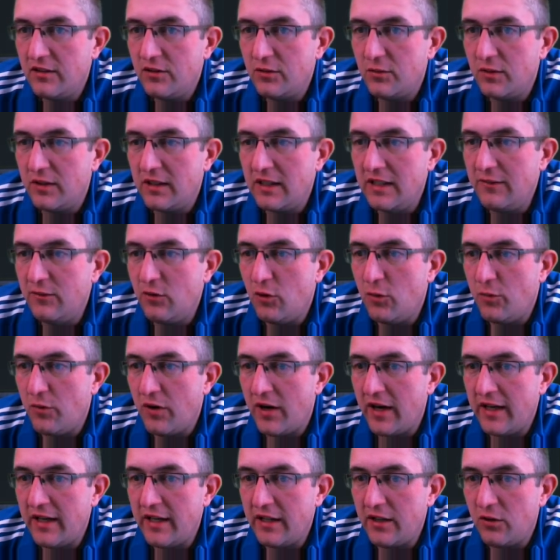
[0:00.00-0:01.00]
we'll leave
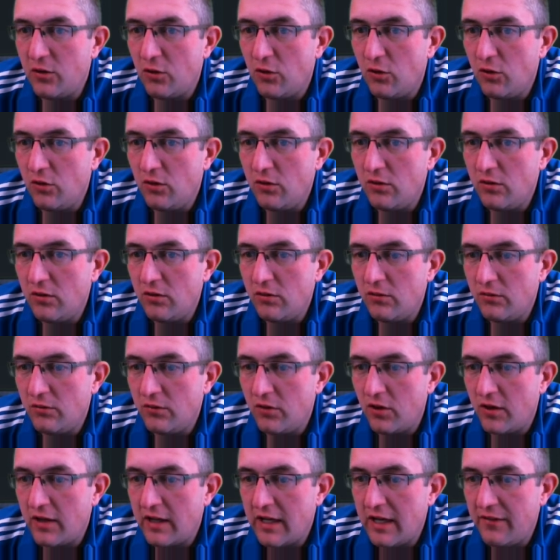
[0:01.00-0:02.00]
O'Brien in goal.
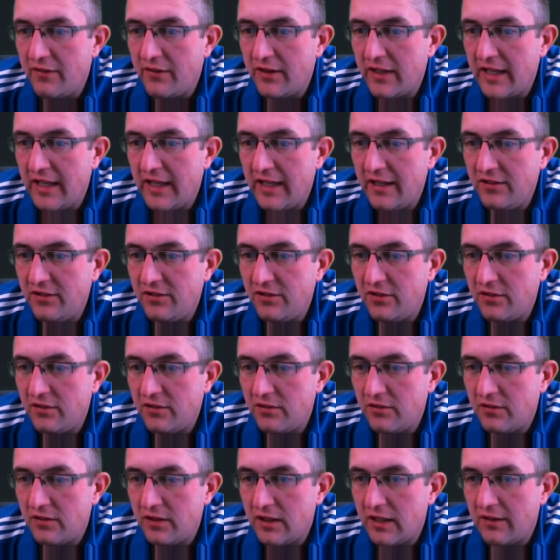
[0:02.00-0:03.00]
Kevin Hayes.
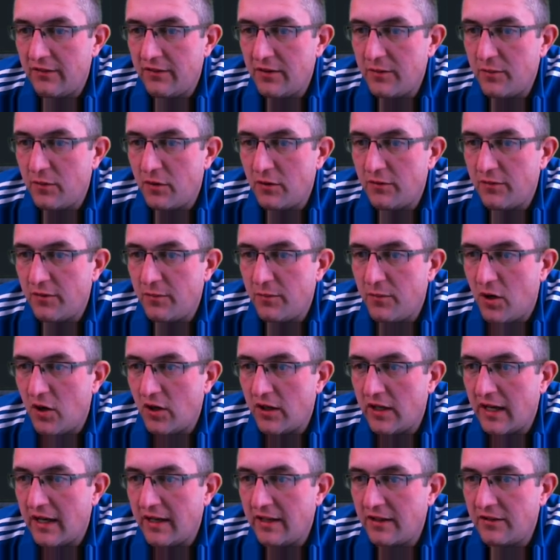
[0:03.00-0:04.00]
Can have him on for
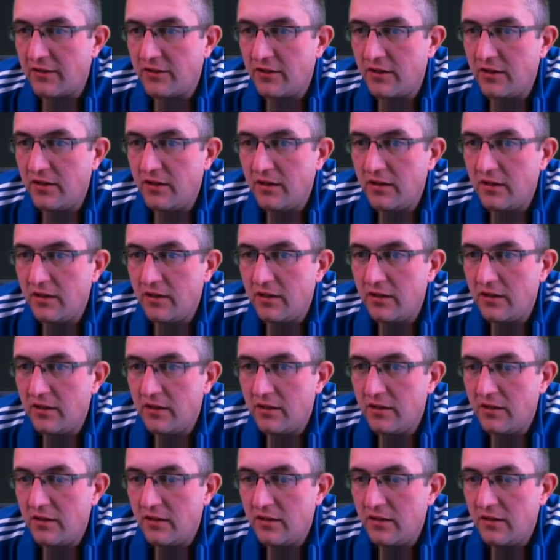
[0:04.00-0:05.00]
Mark Anderson.
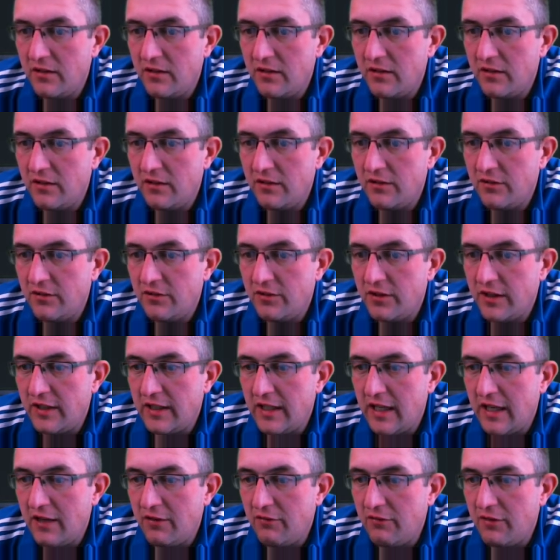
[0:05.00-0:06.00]
Shane
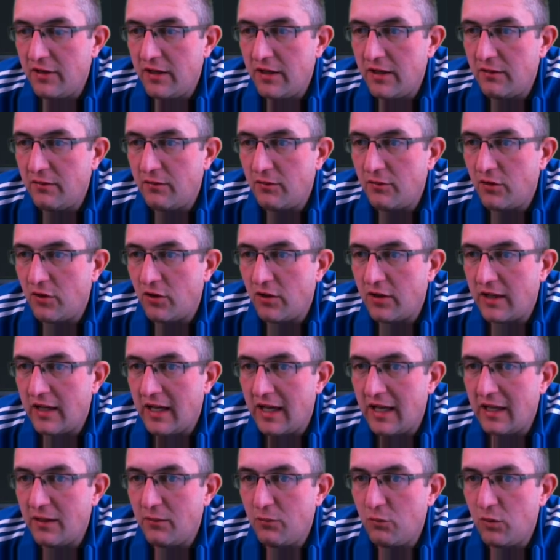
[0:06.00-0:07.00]
Henry. And we've got
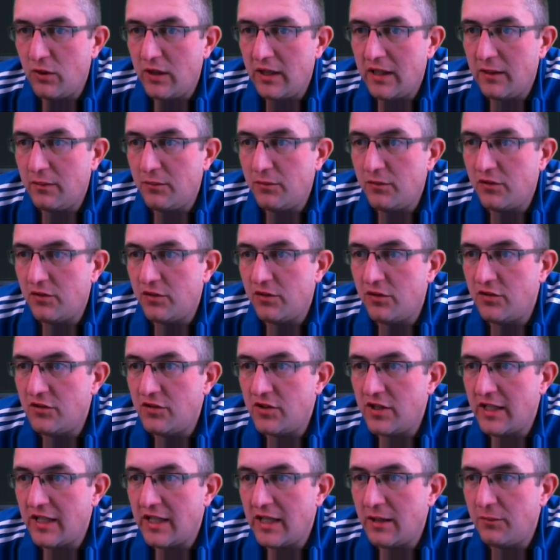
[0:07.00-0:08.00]
Callum Williams.
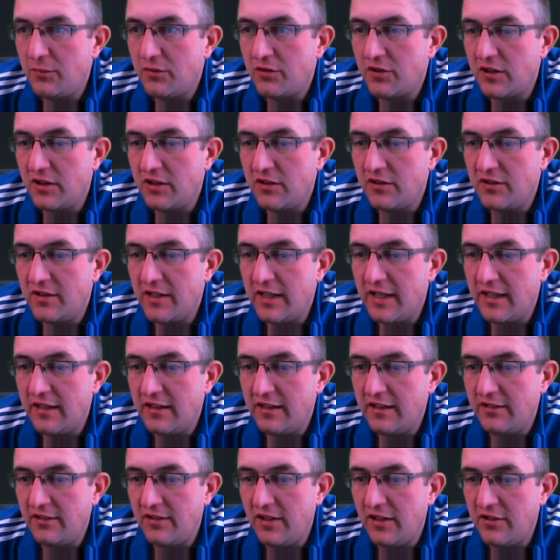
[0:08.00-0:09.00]
Jake Hibskins.
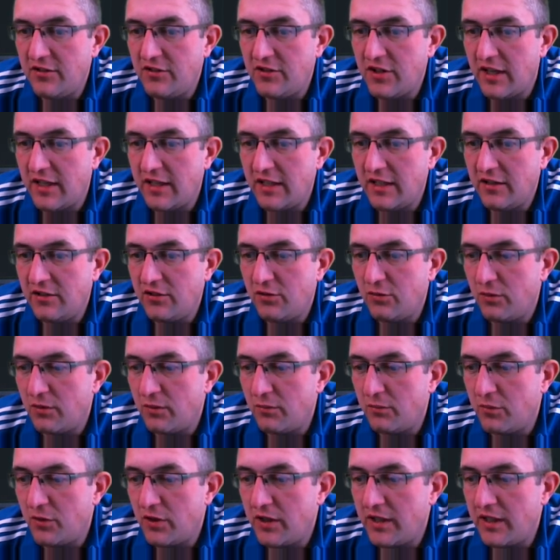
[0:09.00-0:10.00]
Disenchanted, so we
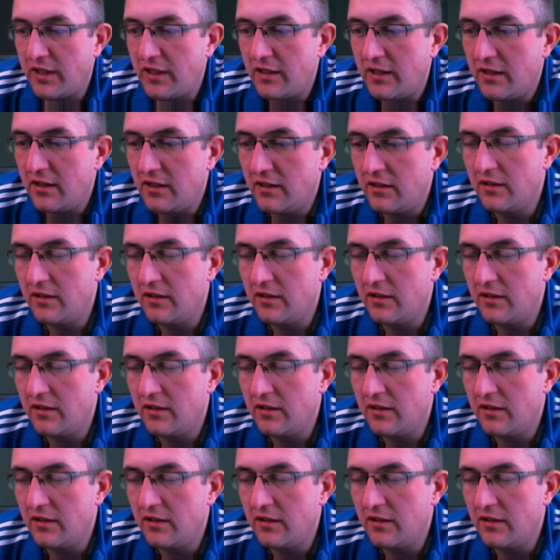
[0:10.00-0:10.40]
can bring